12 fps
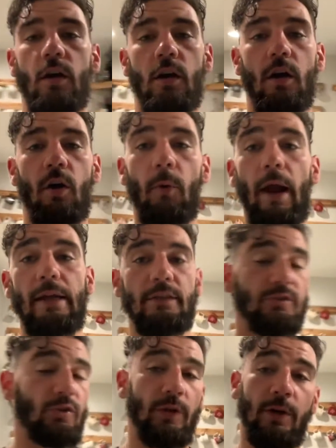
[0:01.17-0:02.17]
All right,
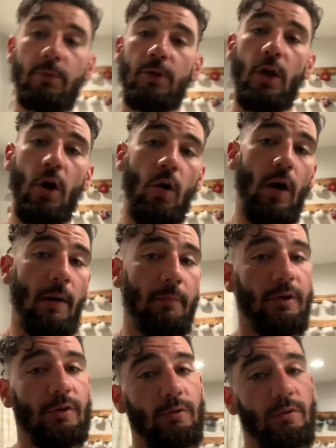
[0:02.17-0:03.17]
so here we go. I'm
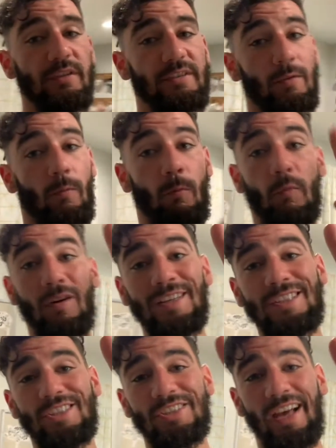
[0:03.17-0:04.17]
gonna do this in one
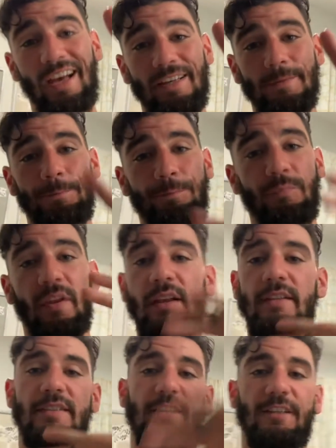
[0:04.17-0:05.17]
shot
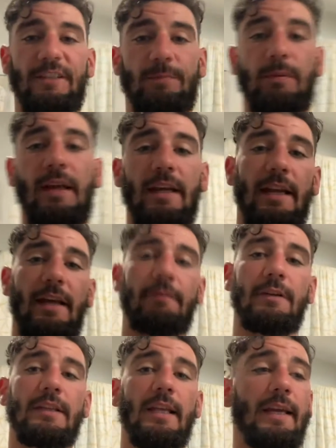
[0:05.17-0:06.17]
to explain
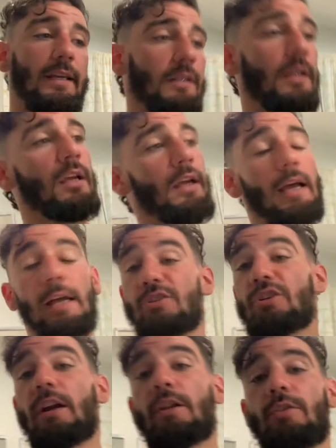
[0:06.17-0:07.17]
everything and
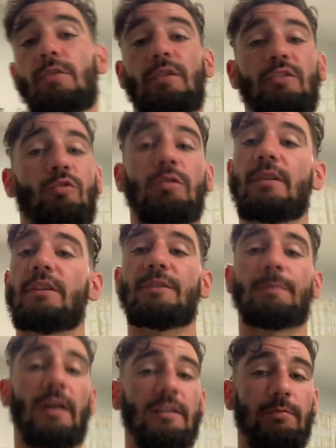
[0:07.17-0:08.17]
try to do it as quickly as
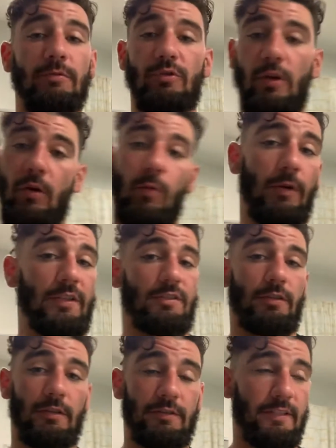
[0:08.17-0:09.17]
possible so I don't waste
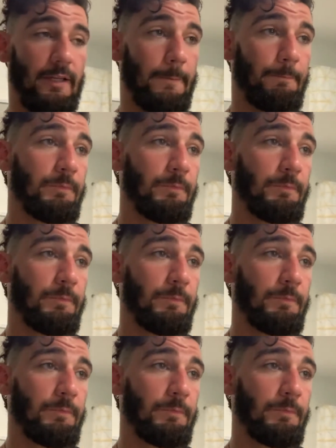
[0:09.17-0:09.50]
y'all's time.